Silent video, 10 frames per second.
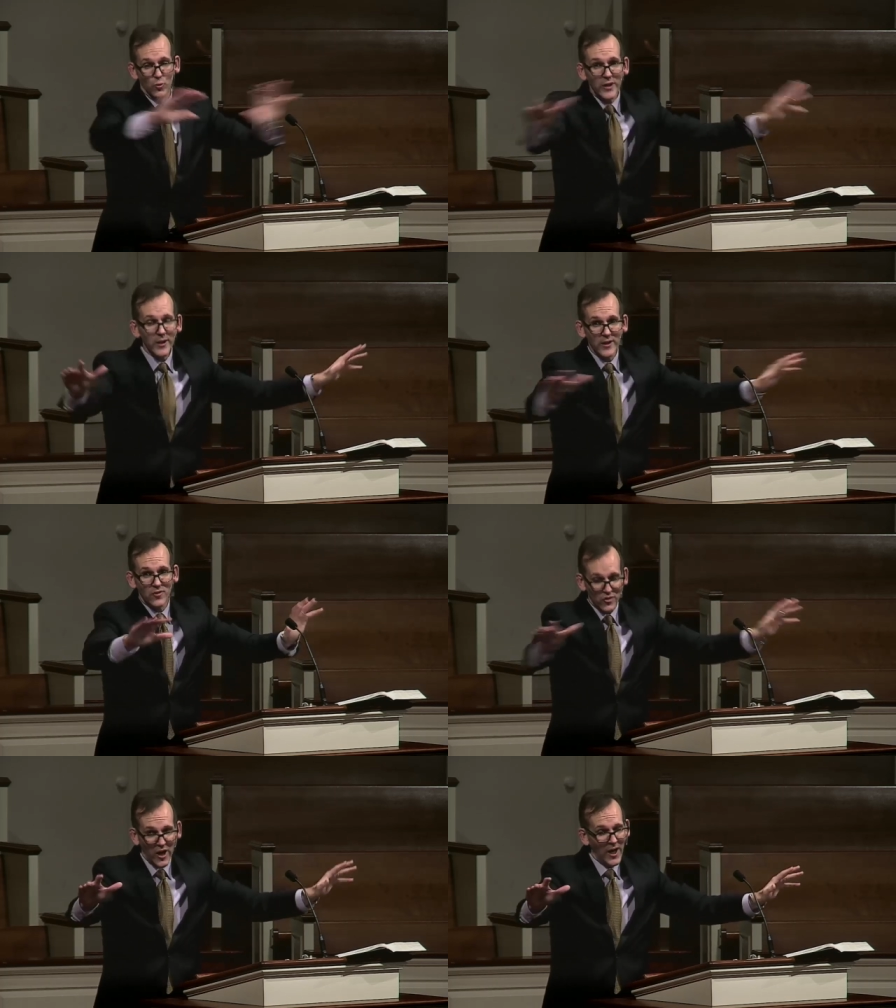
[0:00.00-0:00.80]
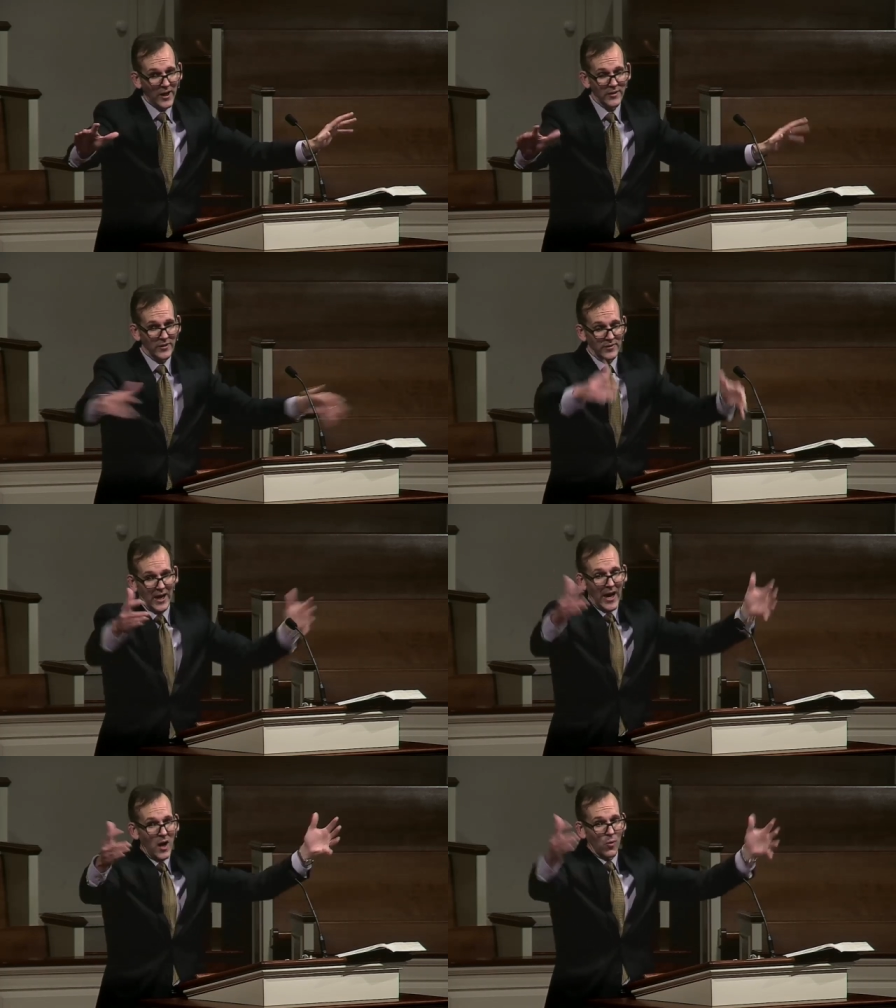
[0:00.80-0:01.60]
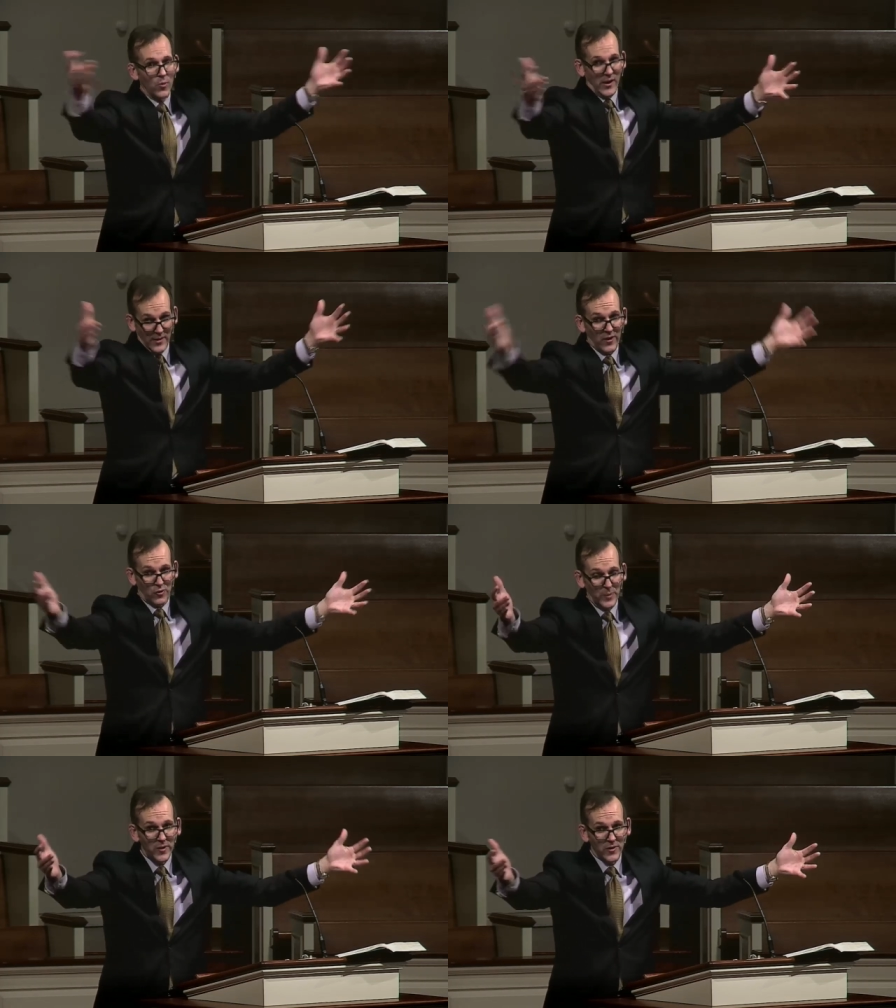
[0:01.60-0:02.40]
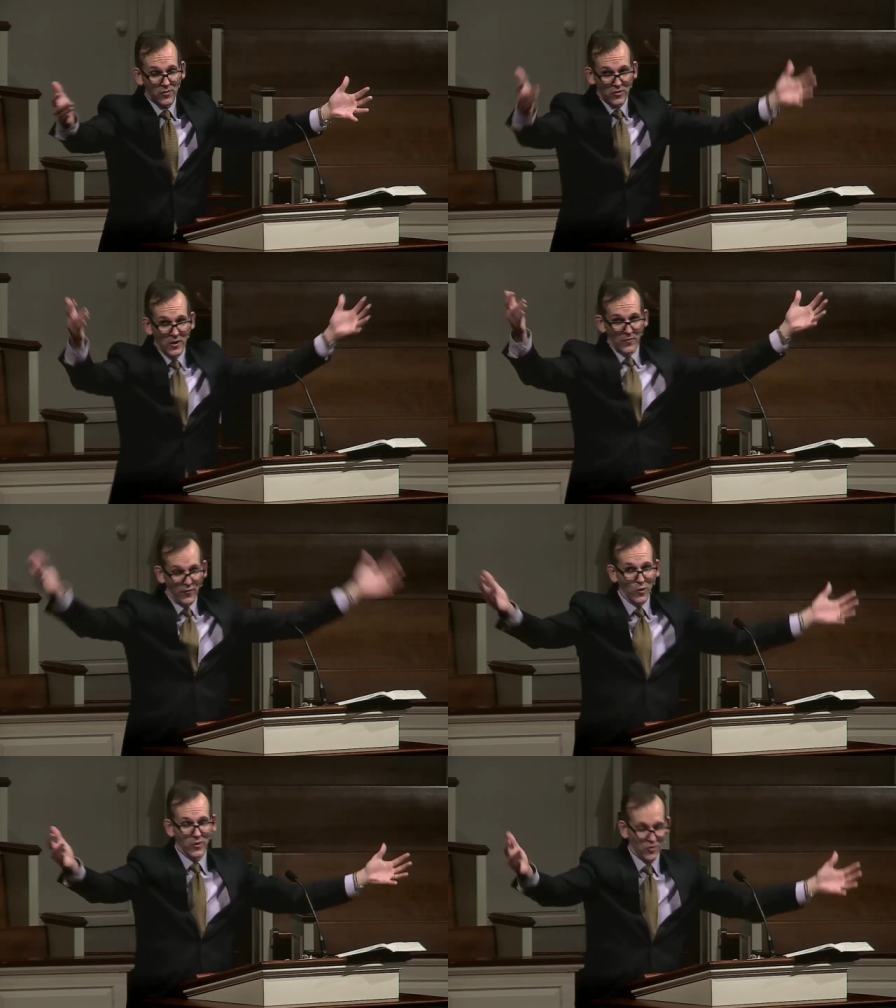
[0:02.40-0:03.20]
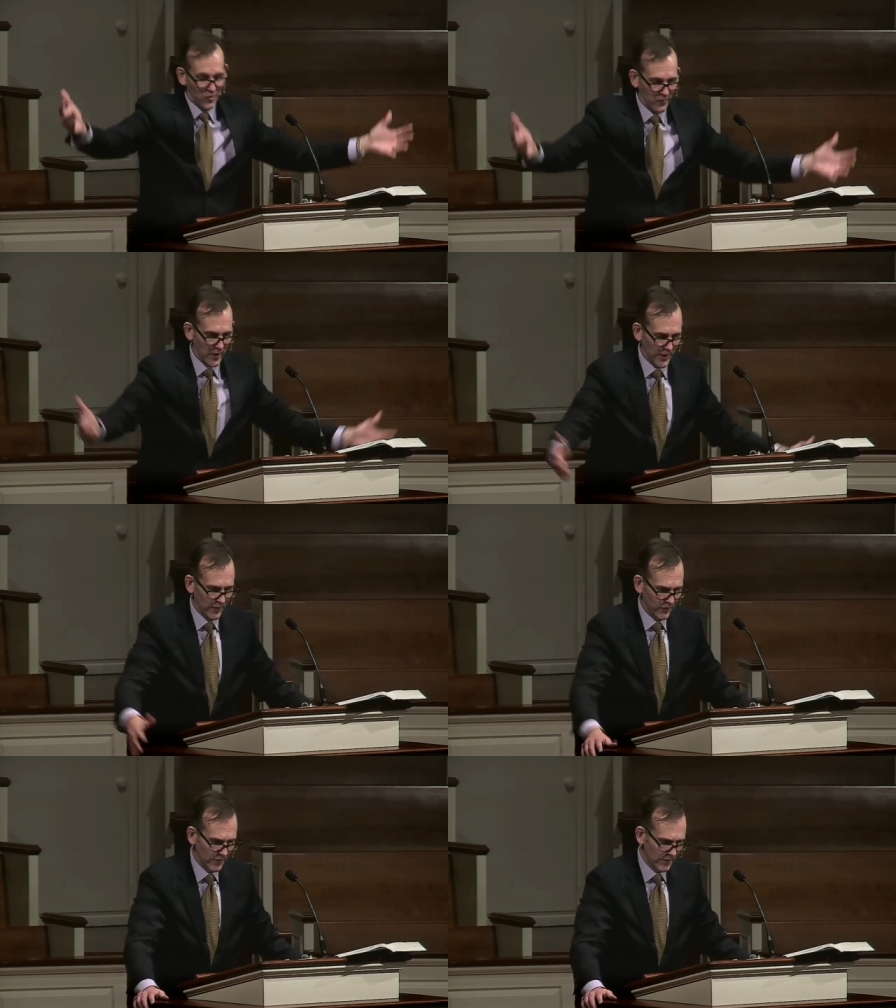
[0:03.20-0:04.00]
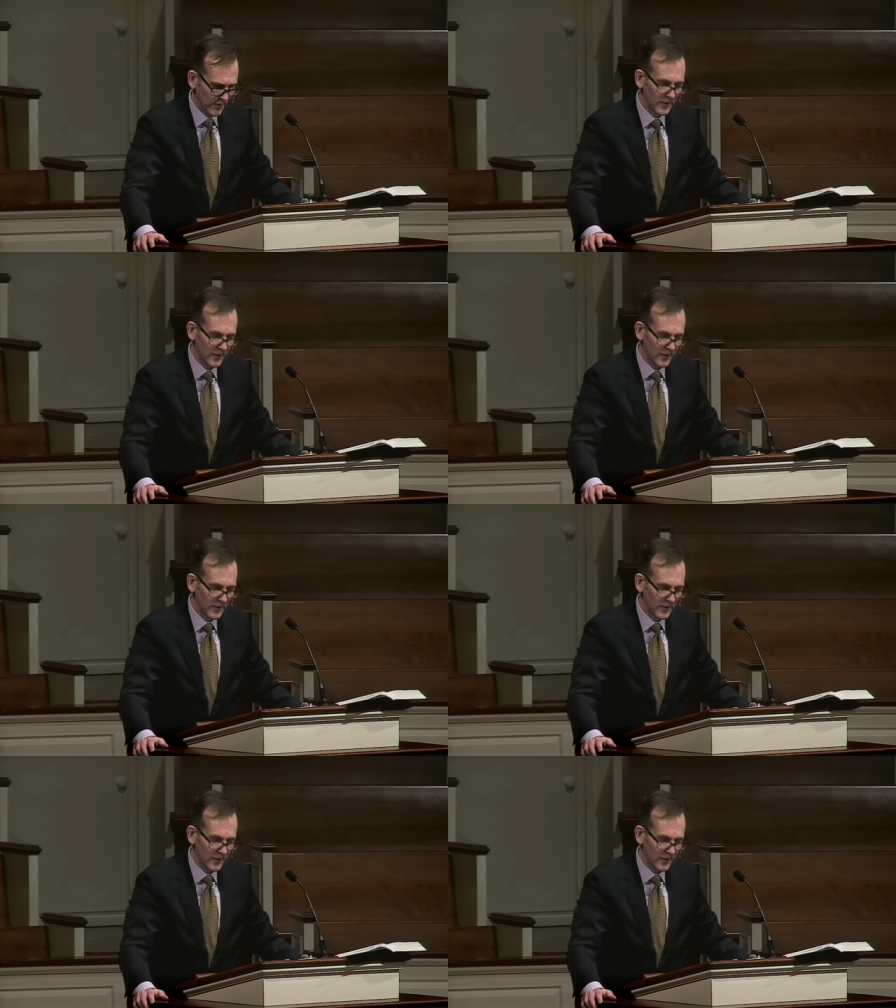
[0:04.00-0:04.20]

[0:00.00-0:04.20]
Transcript: really designed and how we experience fullness of life,